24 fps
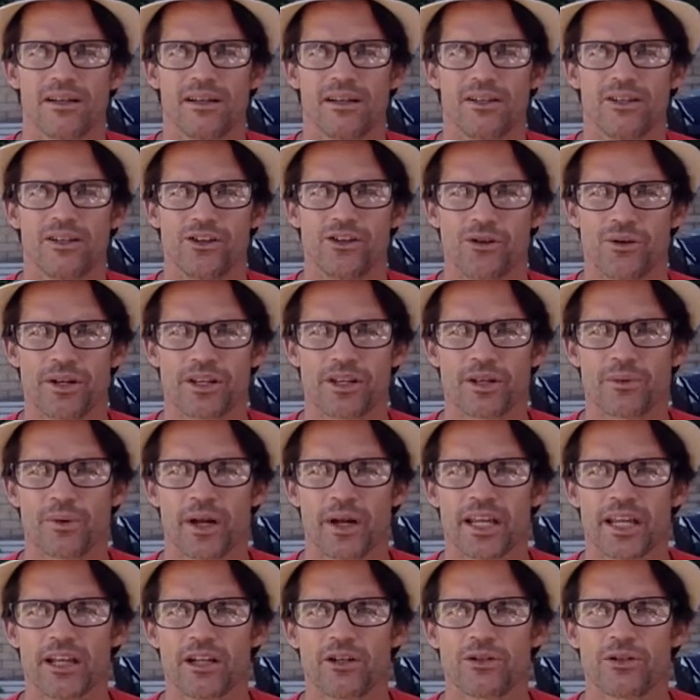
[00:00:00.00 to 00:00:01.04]
During the
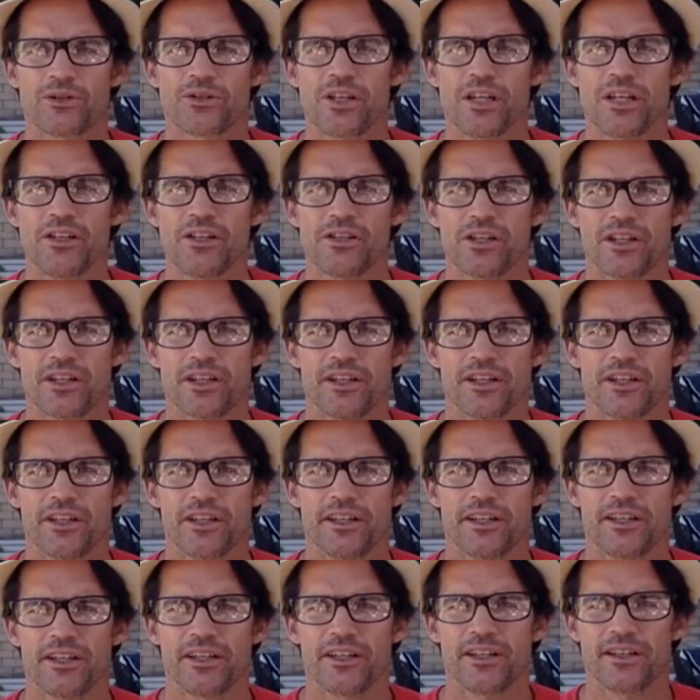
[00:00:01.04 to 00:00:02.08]
regular season,
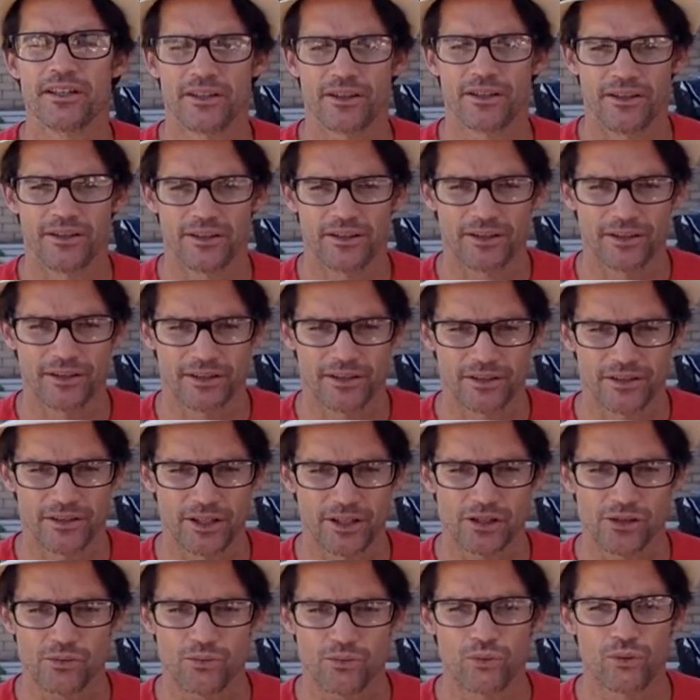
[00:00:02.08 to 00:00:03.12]

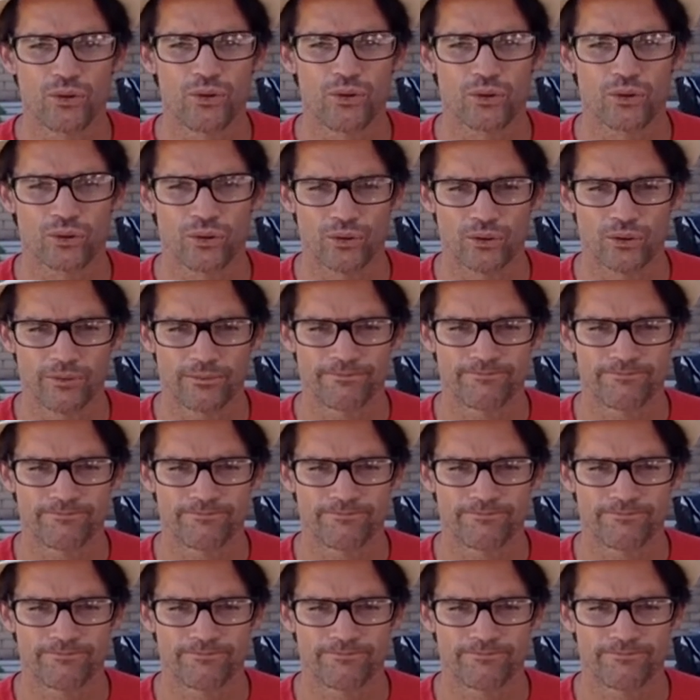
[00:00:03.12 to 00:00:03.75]
this rule